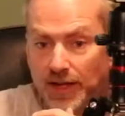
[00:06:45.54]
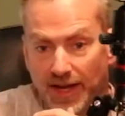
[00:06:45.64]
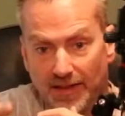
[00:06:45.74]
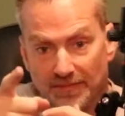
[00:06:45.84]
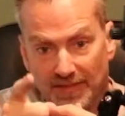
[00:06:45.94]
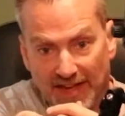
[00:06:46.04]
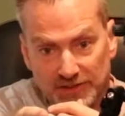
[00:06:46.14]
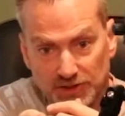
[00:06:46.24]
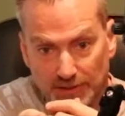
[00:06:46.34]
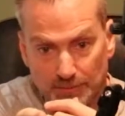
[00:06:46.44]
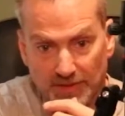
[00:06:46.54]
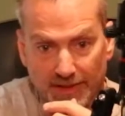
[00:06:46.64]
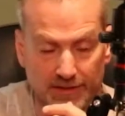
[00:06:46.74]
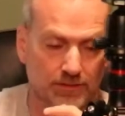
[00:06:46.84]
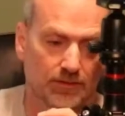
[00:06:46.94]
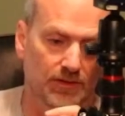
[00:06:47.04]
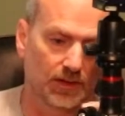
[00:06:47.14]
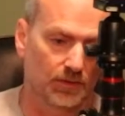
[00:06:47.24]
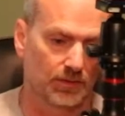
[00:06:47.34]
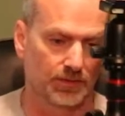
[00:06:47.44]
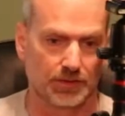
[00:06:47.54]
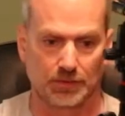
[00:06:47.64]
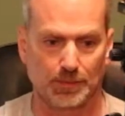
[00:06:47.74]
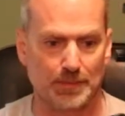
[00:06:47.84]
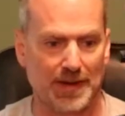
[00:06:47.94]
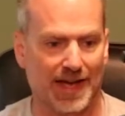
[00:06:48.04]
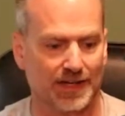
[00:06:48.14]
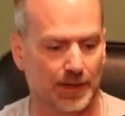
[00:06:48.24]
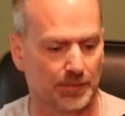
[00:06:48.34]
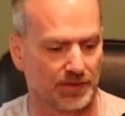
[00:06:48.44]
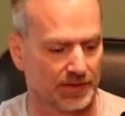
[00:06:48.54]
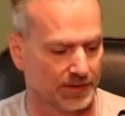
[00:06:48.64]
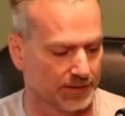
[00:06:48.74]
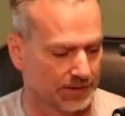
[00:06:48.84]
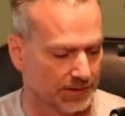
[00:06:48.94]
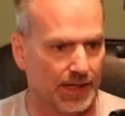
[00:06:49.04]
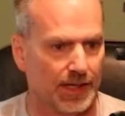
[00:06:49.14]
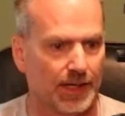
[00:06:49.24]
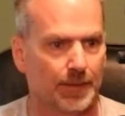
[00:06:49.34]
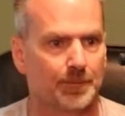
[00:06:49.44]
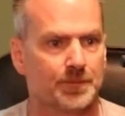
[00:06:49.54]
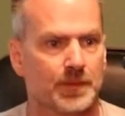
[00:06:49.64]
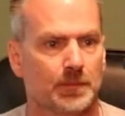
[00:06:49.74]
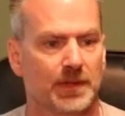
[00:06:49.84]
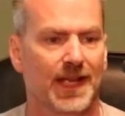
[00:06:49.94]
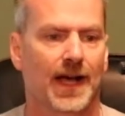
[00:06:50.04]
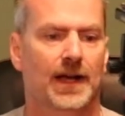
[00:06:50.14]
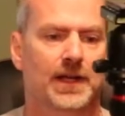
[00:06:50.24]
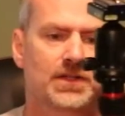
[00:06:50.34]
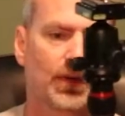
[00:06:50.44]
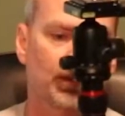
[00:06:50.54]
and that cheap thing. So those will be backups. But yeah, so I